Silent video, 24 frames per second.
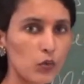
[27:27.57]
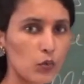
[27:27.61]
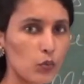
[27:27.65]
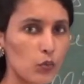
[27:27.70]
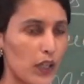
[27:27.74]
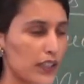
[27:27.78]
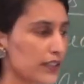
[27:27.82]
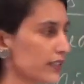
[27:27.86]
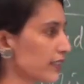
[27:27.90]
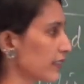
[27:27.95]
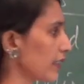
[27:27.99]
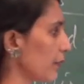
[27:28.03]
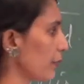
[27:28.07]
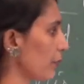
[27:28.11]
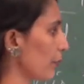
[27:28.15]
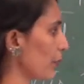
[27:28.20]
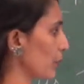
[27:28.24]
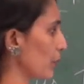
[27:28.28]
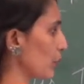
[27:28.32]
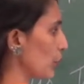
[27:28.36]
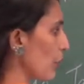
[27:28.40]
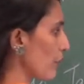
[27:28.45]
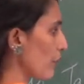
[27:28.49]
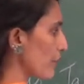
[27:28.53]
Once they
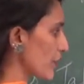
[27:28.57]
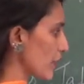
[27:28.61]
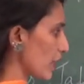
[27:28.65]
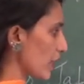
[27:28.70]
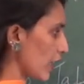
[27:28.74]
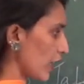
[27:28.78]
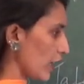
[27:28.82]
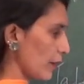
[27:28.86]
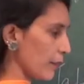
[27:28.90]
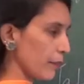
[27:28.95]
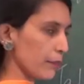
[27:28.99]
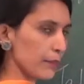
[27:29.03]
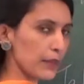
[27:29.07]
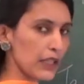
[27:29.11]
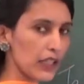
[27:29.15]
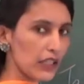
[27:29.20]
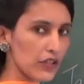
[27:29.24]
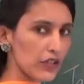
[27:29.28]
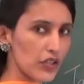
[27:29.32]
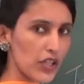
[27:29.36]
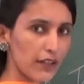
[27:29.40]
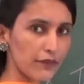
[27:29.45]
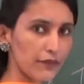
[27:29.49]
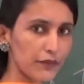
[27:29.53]
proved
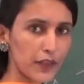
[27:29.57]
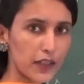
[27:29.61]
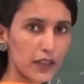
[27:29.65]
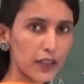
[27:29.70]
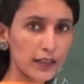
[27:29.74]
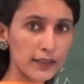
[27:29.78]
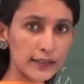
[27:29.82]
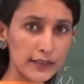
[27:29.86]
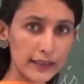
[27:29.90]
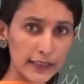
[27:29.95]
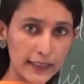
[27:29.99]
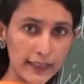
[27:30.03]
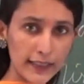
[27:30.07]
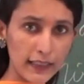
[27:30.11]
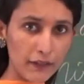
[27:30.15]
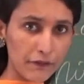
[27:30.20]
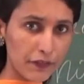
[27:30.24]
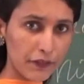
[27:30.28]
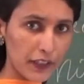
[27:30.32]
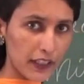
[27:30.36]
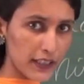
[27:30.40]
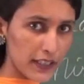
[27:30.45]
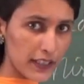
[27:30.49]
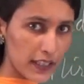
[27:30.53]
Mir Jafar is
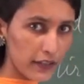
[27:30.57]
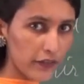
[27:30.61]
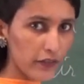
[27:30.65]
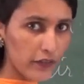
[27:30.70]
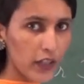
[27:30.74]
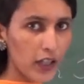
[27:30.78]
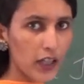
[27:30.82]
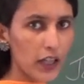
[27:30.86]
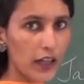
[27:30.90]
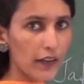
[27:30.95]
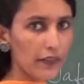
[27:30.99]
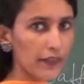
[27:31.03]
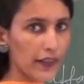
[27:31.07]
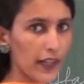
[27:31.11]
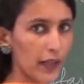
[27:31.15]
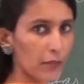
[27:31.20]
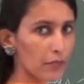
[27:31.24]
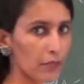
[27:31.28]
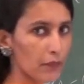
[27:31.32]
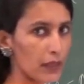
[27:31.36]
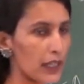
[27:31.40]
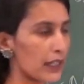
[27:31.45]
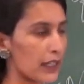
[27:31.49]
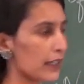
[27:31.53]
ineffective, they
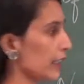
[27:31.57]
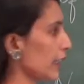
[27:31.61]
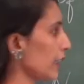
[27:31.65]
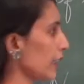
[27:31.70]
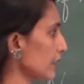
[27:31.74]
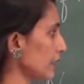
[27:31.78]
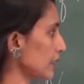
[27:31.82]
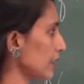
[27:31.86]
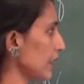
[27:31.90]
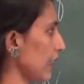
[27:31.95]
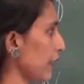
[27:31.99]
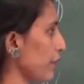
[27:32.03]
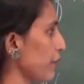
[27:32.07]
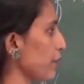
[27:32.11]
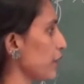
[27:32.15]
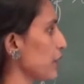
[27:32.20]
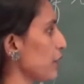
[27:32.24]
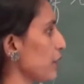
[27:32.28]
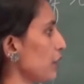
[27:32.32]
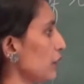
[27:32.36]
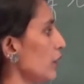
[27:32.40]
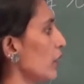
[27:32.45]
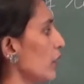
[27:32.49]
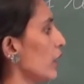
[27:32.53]
made his
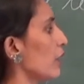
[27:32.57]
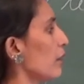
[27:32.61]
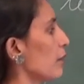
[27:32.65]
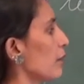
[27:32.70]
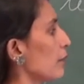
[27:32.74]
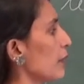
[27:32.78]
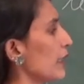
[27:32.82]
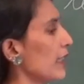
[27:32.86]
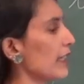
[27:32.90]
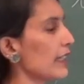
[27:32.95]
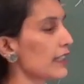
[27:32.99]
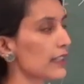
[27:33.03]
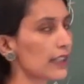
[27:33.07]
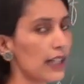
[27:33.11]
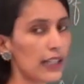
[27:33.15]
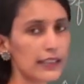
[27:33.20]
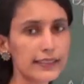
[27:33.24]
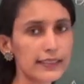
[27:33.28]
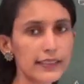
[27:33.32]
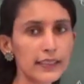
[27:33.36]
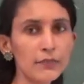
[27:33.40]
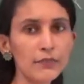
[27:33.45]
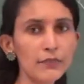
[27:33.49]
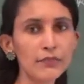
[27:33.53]
nephew Mir
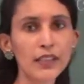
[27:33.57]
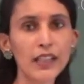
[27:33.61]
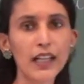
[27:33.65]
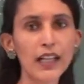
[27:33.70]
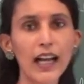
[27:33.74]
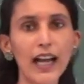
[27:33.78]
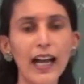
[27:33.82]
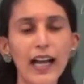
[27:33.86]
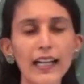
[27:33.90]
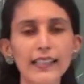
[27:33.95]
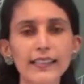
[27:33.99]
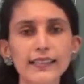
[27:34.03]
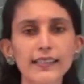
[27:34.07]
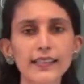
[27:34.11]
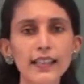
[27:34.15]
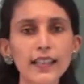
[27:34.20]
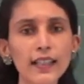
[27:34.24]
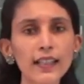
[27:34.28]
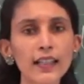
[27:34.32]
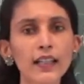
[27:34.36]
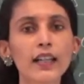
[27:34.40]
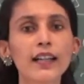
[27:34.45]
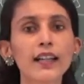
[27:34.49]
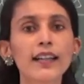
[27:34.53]
Qasim as
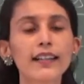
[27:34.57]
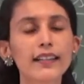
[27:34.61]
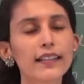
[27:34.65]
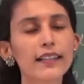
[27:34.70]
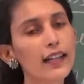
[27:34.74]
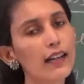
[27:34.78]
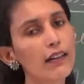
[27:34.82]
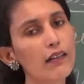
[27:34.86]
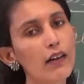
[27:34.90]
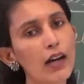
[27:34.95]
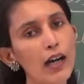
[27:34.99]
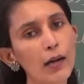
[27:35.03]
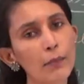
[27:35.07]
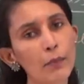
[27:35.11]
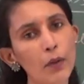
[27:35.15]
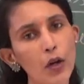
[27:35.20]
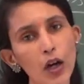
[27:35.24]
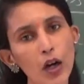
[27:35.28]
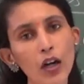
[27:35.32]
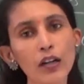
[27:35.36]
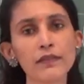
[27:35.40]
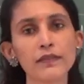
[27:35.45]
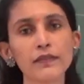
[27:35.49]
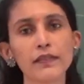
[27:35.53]
the Nawab
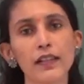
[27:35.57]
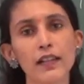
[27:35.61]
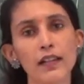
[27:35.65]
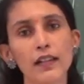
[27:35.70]
of